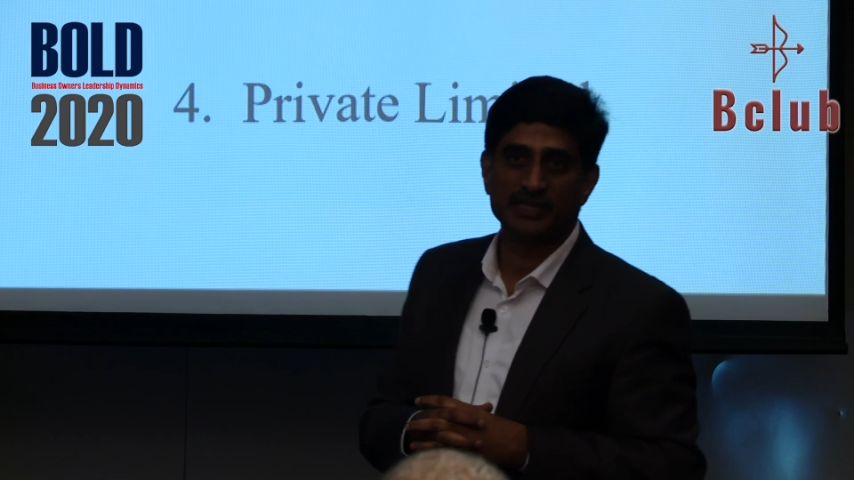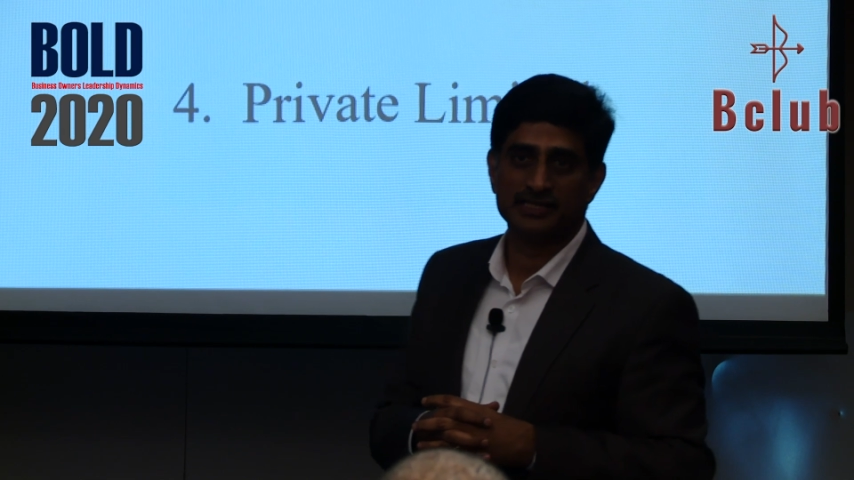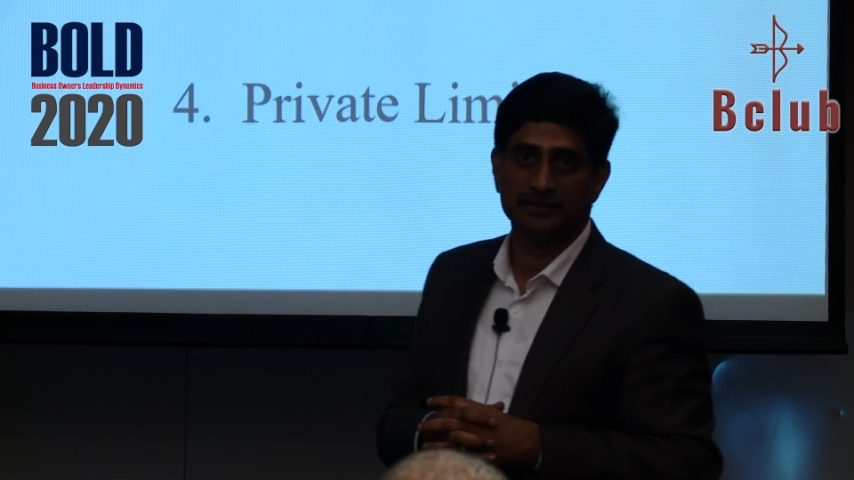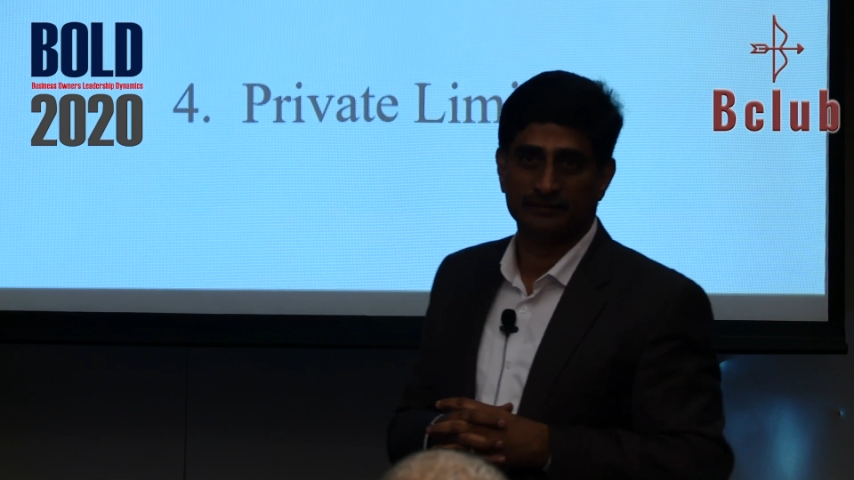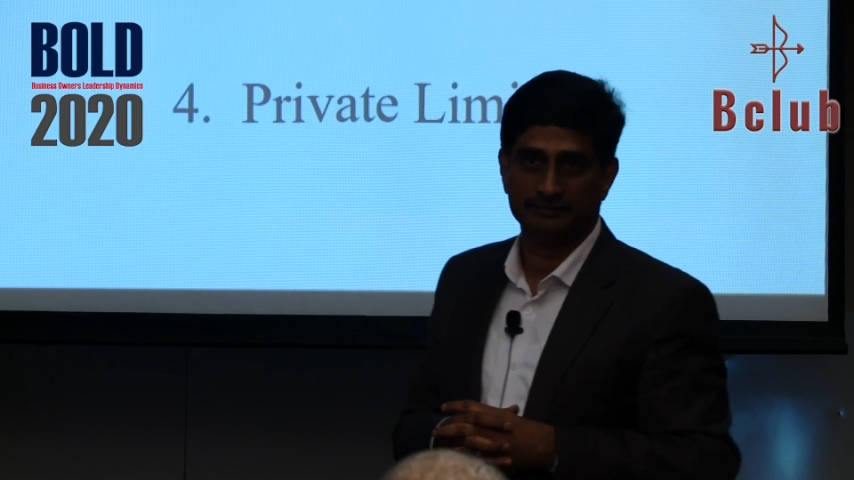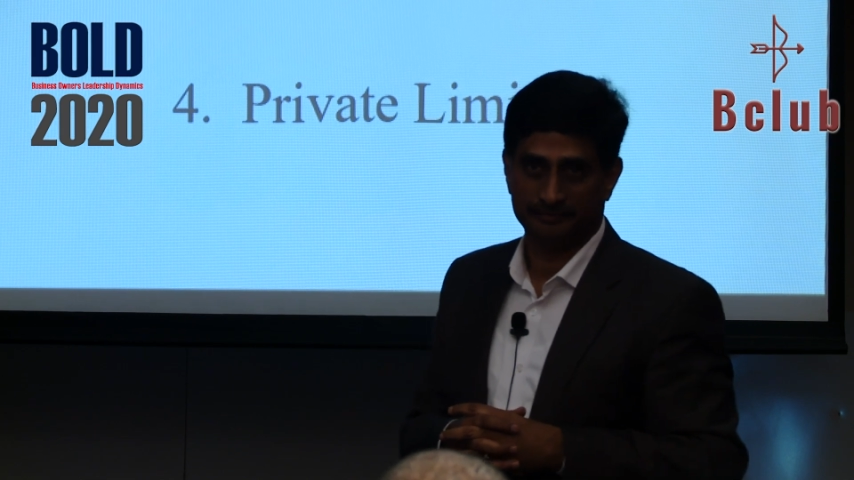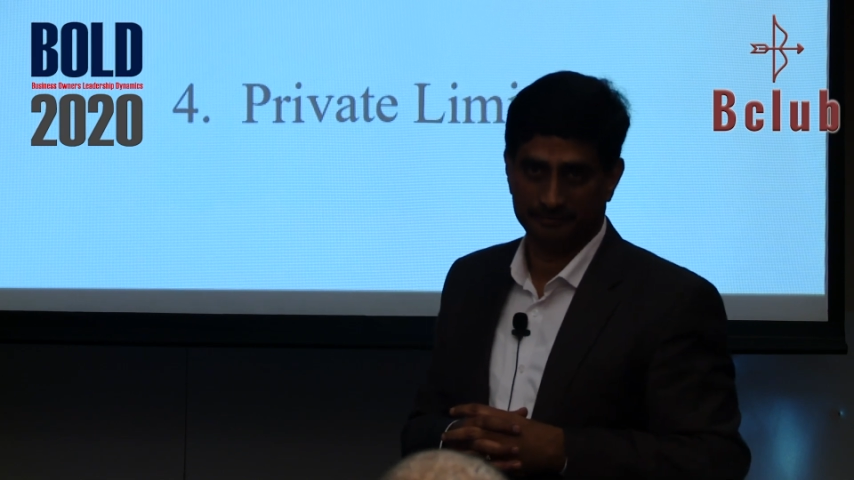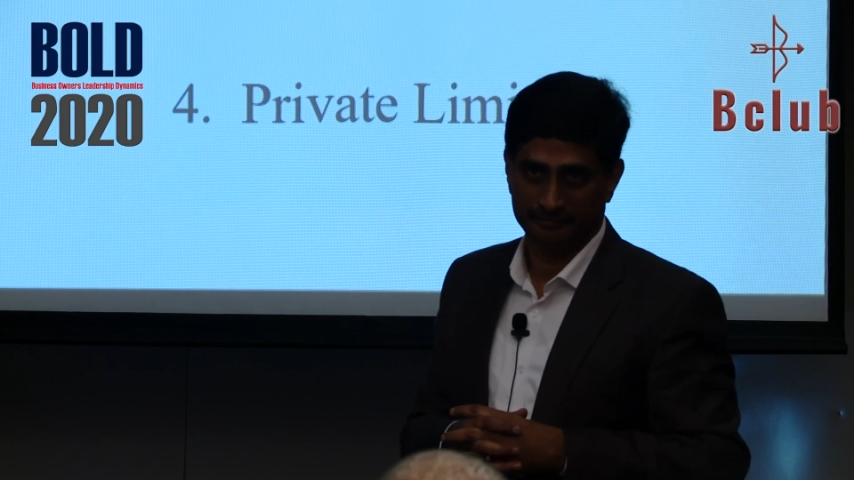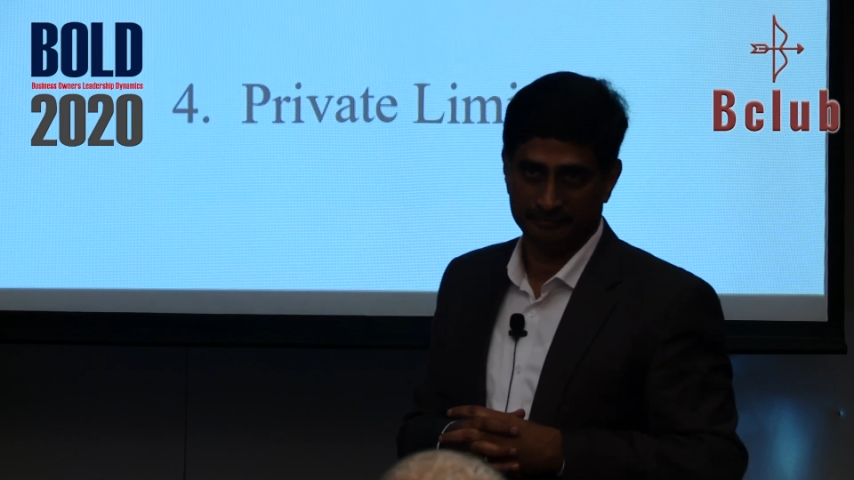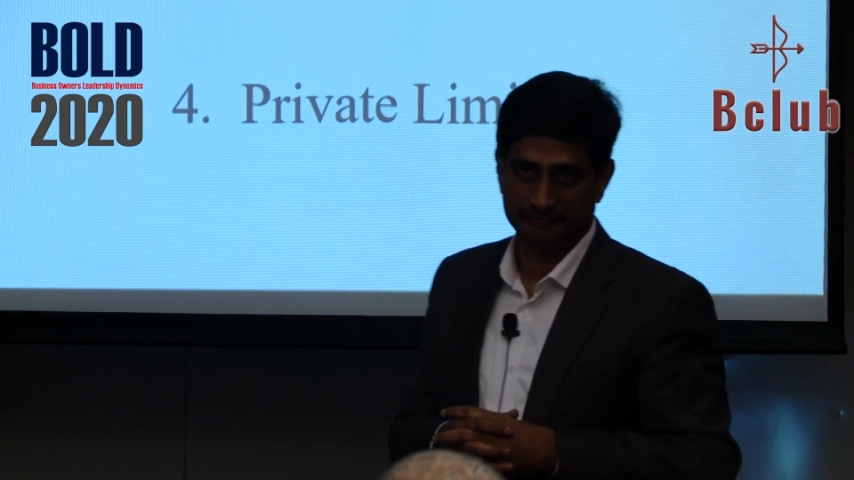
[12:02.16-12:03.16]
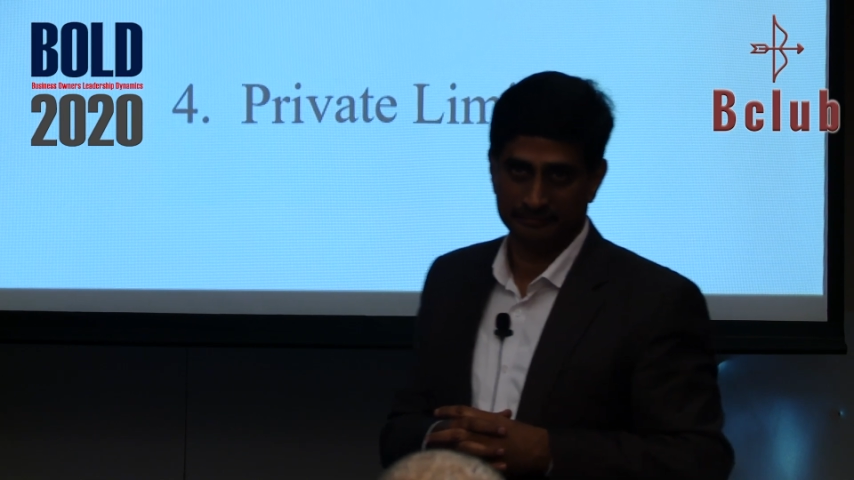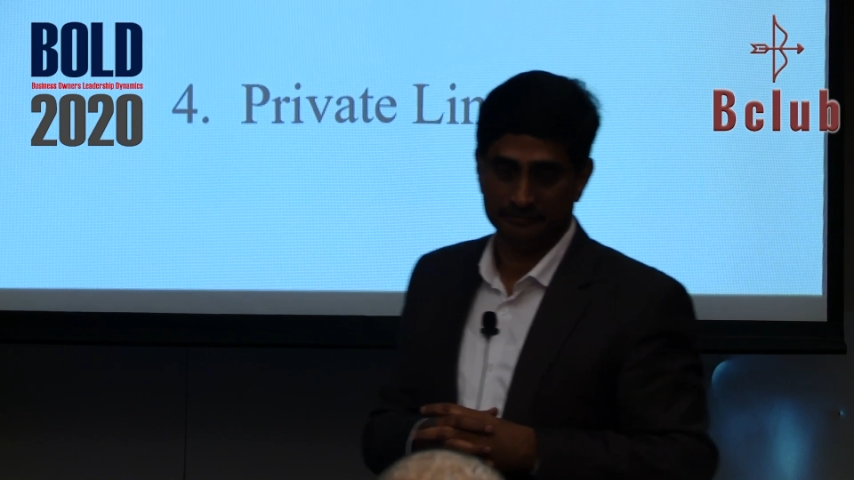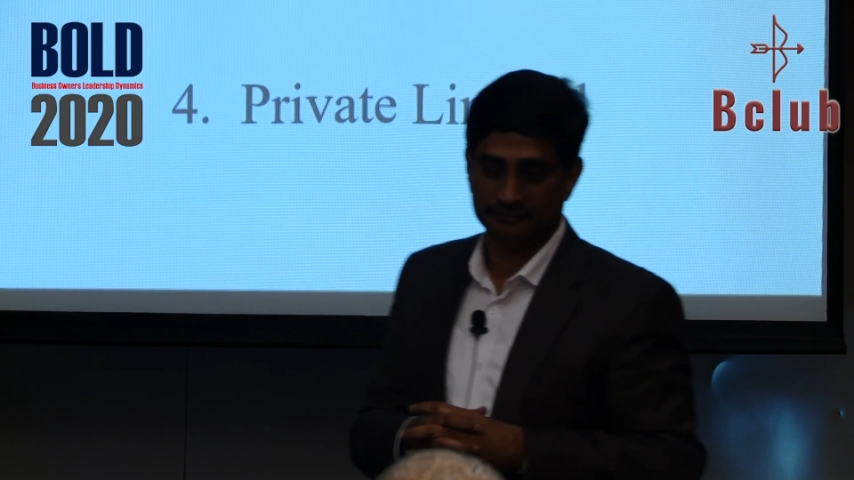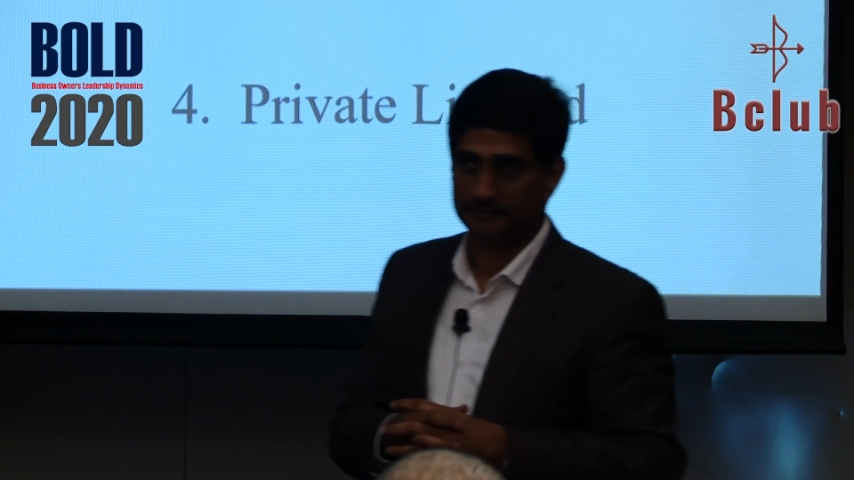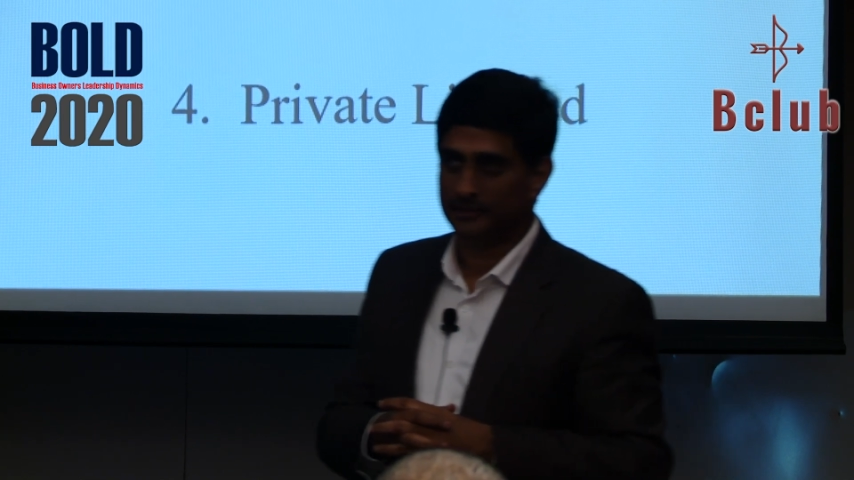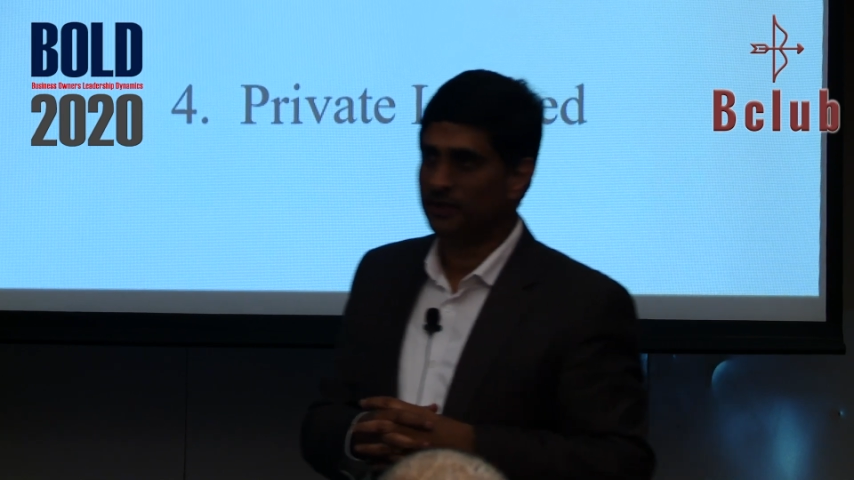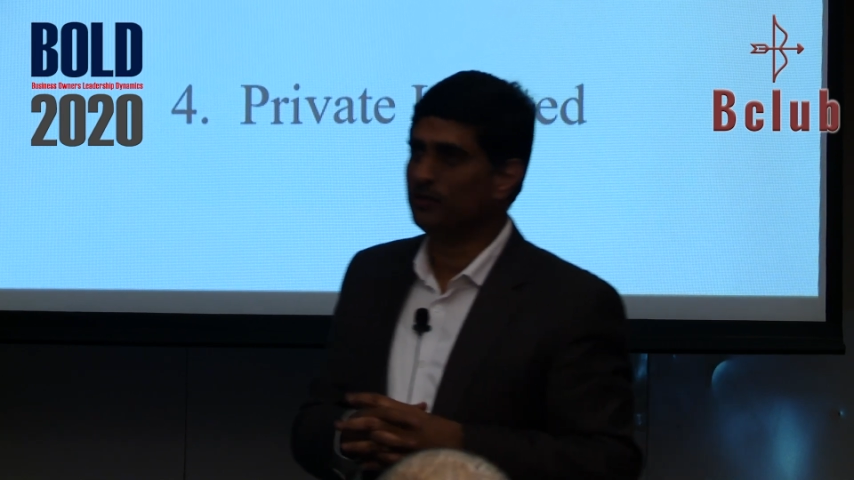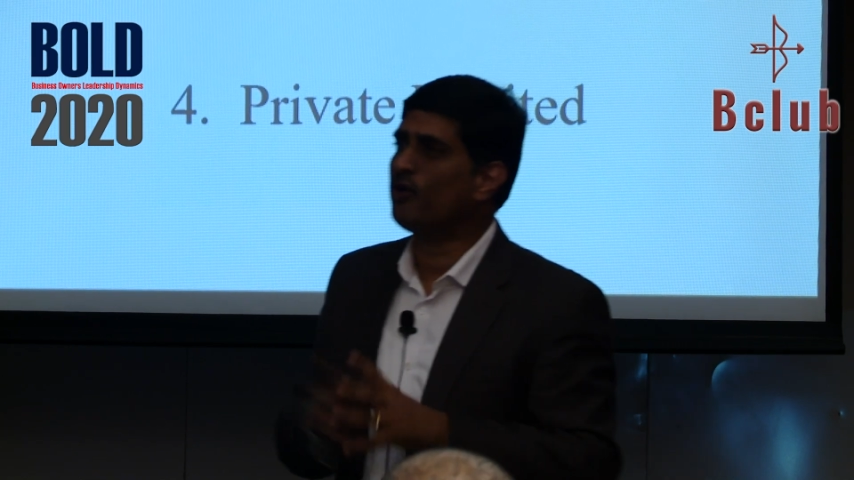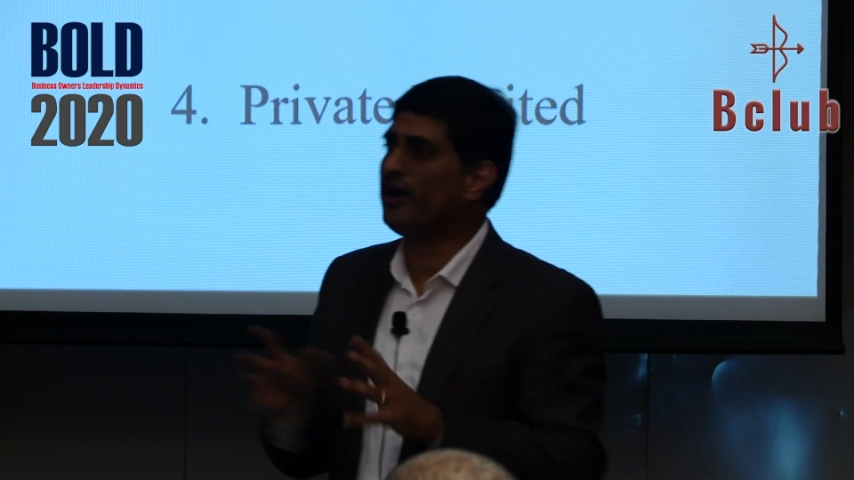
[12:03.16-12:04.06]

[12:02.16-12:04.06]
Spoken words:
concept. You